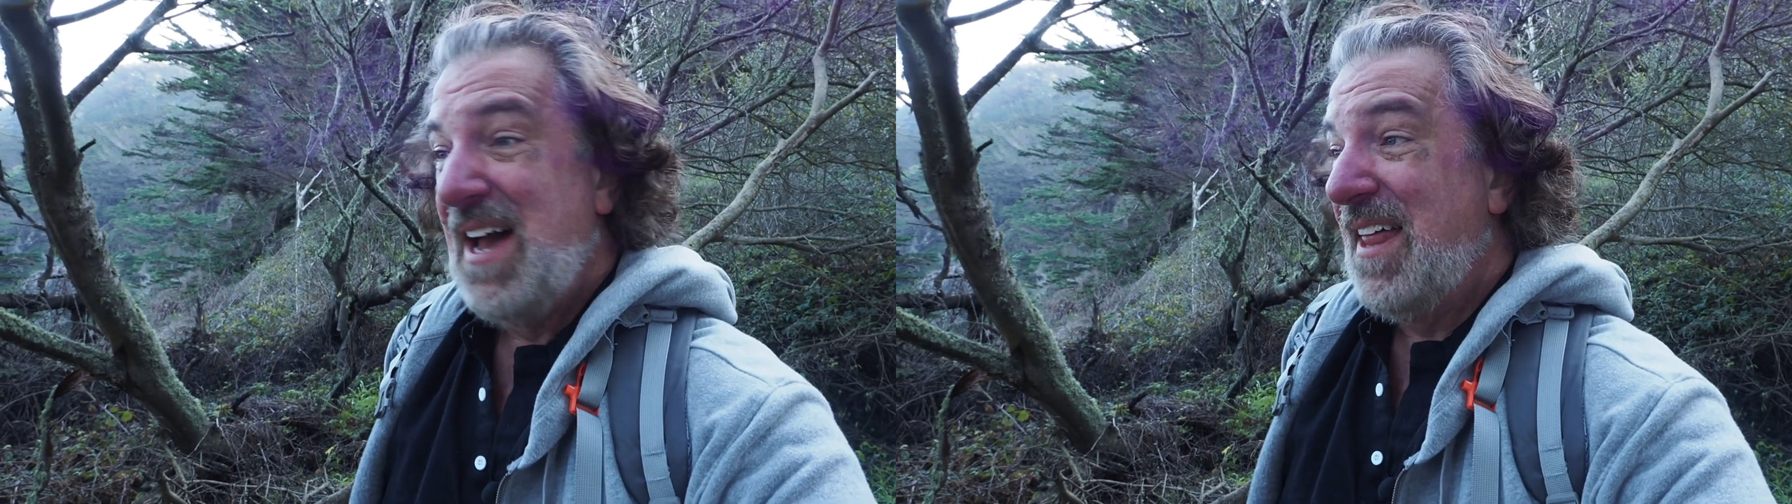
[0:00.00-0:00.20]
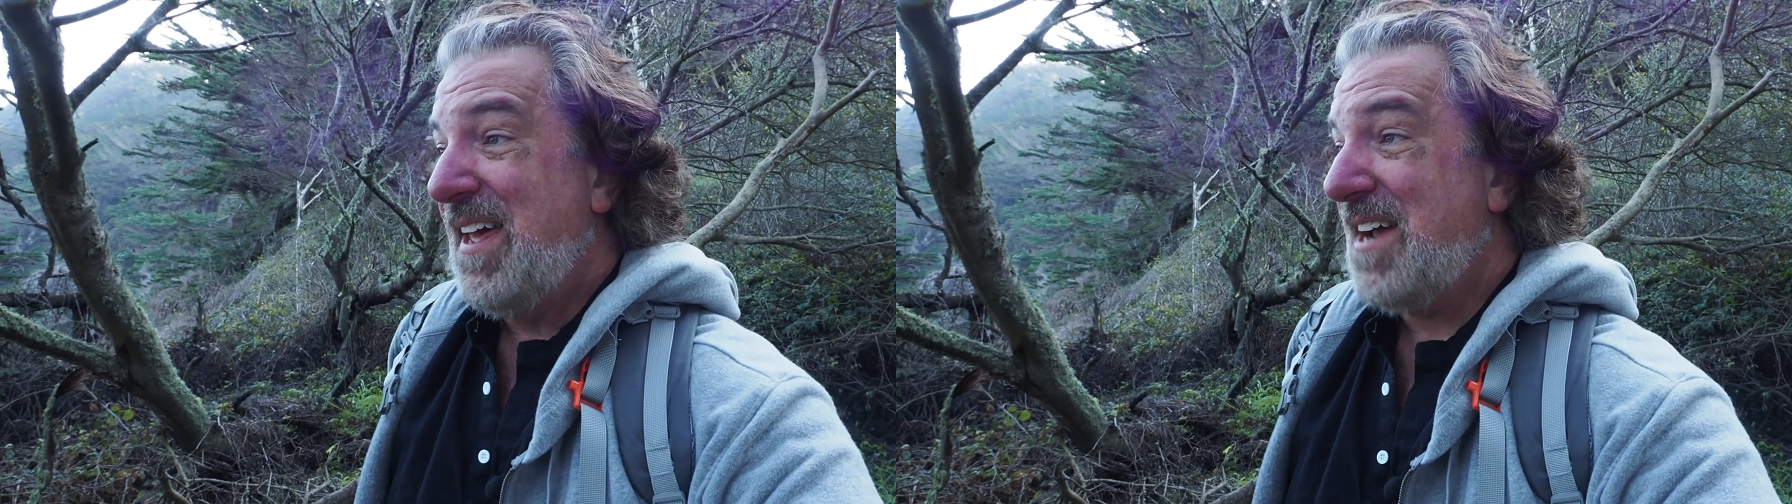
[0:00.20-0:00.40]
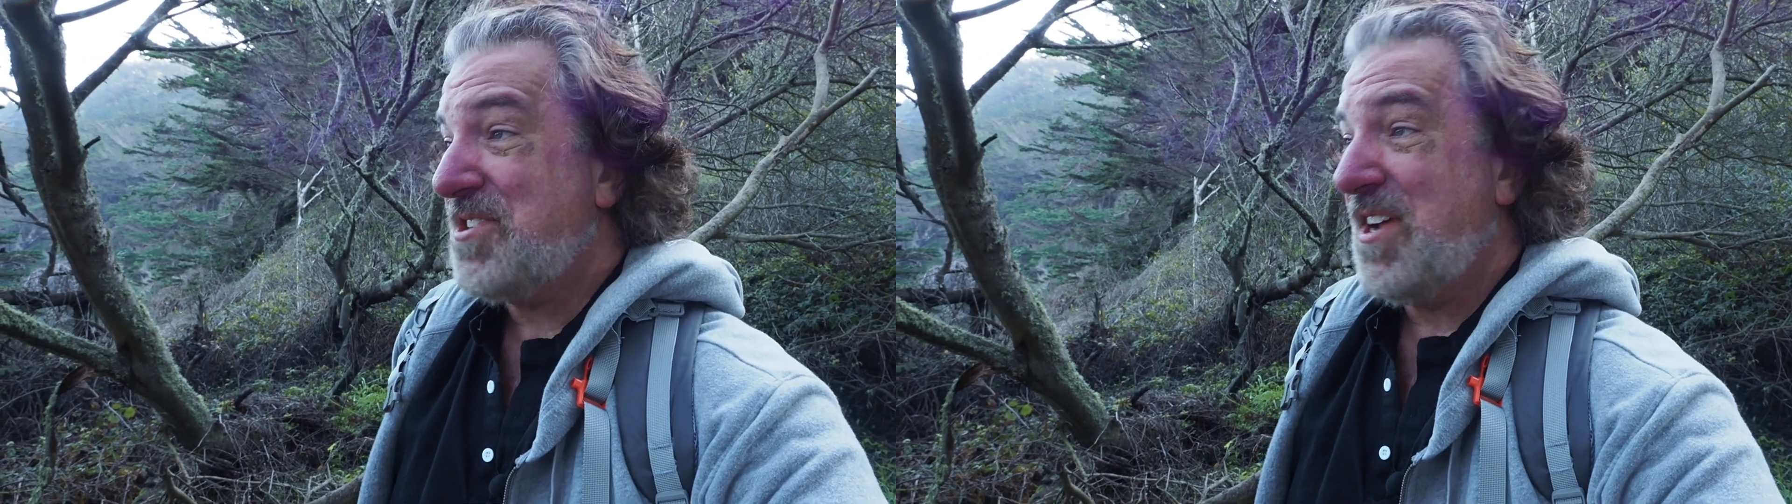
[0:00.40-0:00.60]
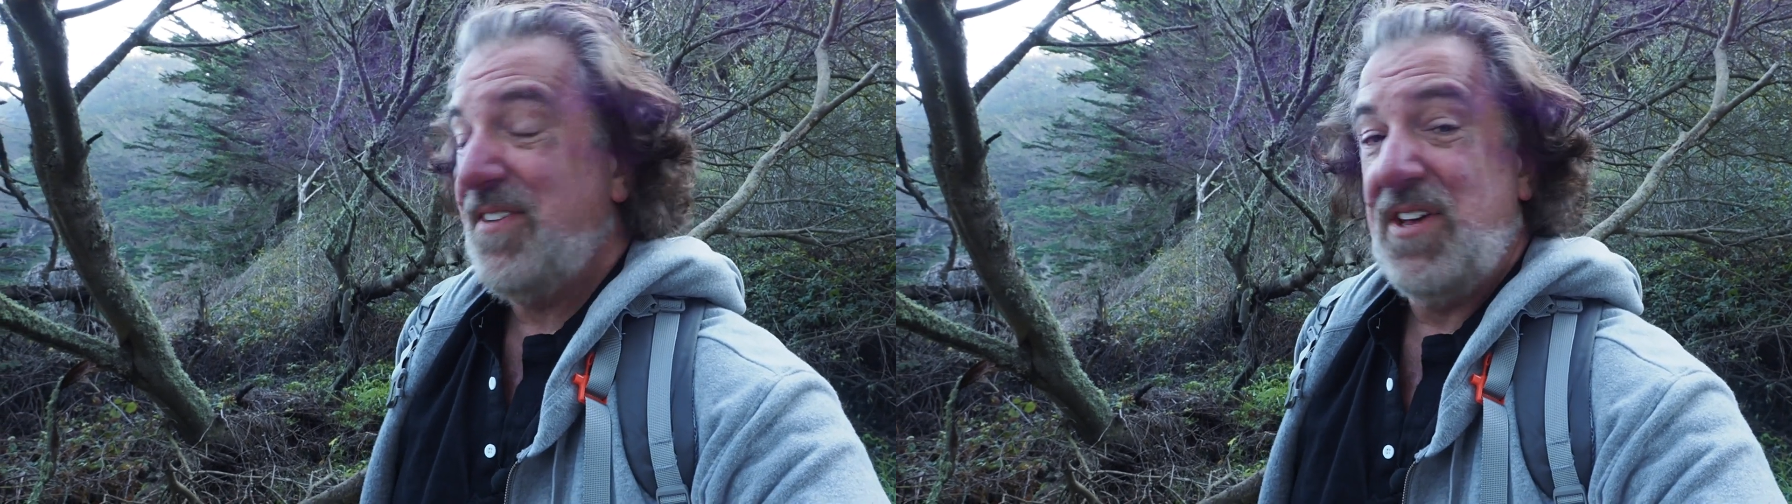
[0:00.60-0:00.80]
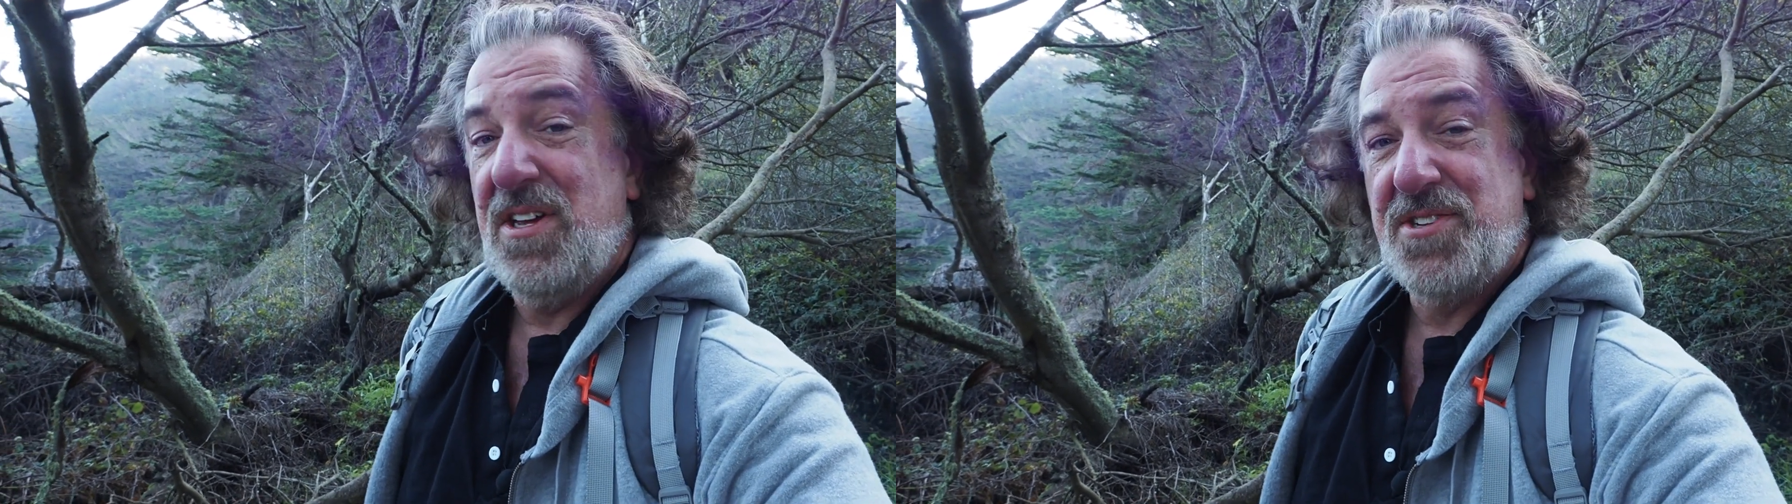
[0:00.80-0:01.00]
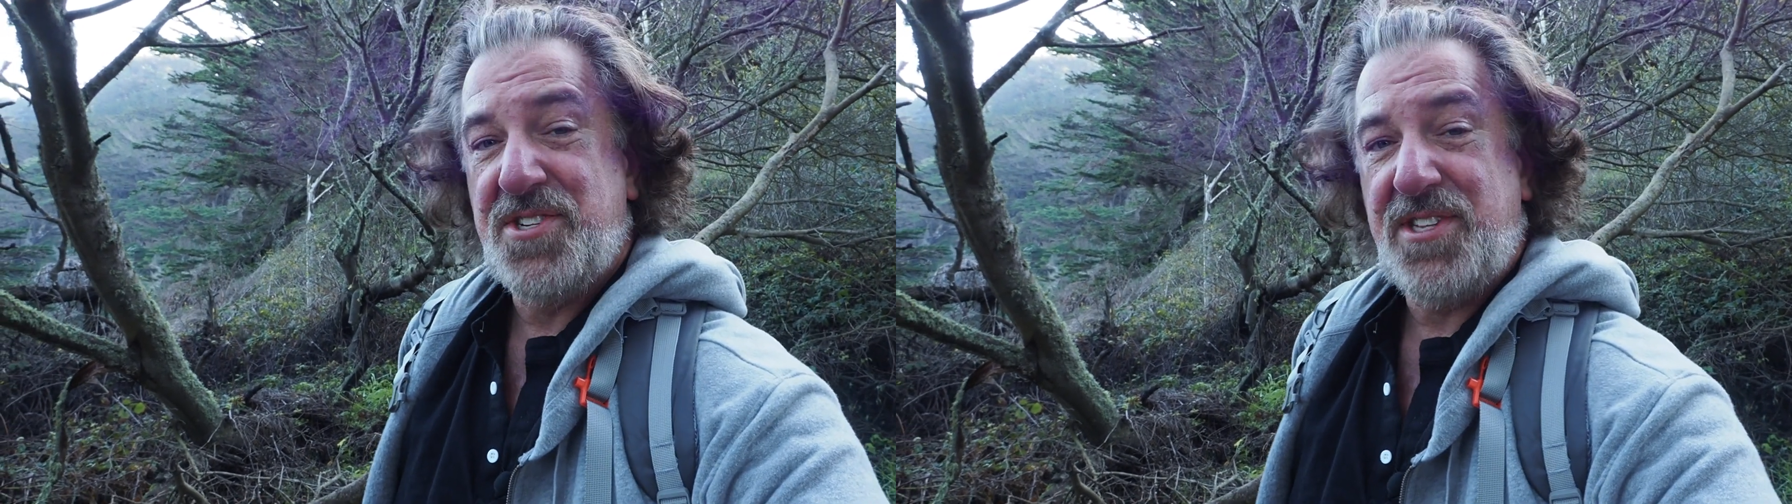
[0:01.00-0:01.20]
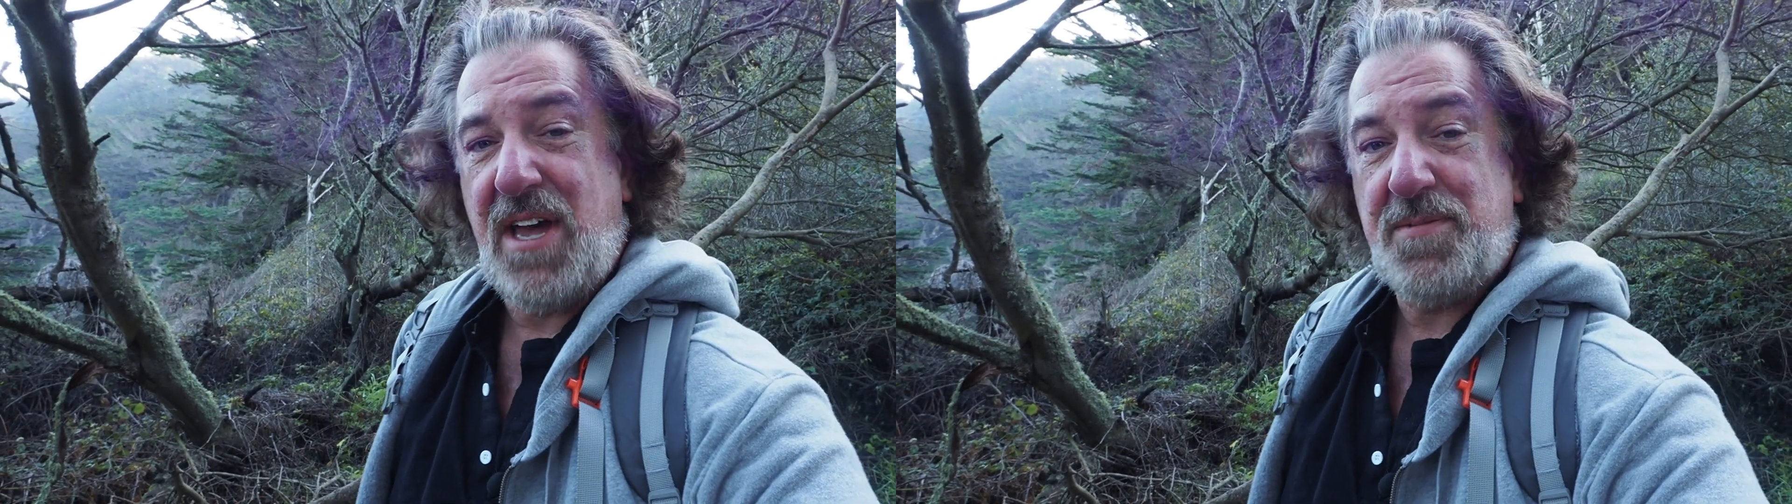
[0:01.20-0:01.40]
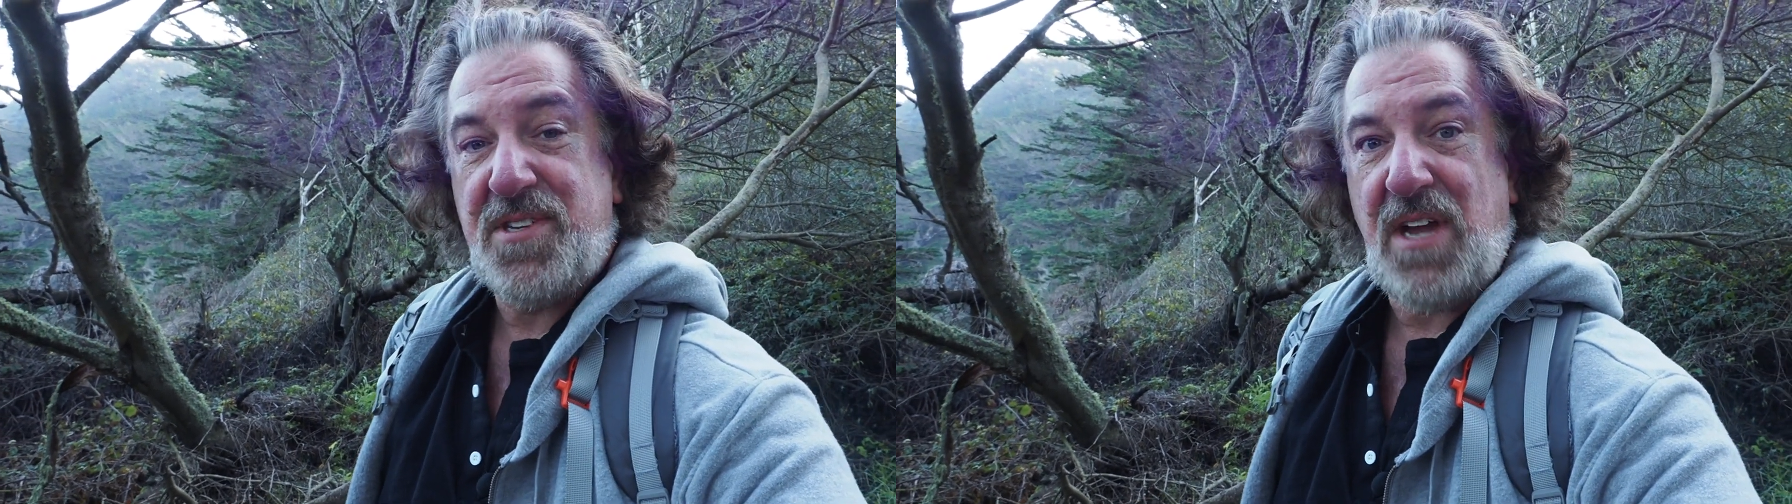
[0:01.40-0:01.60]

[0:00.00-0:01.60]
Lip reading: They actually have hills, steps,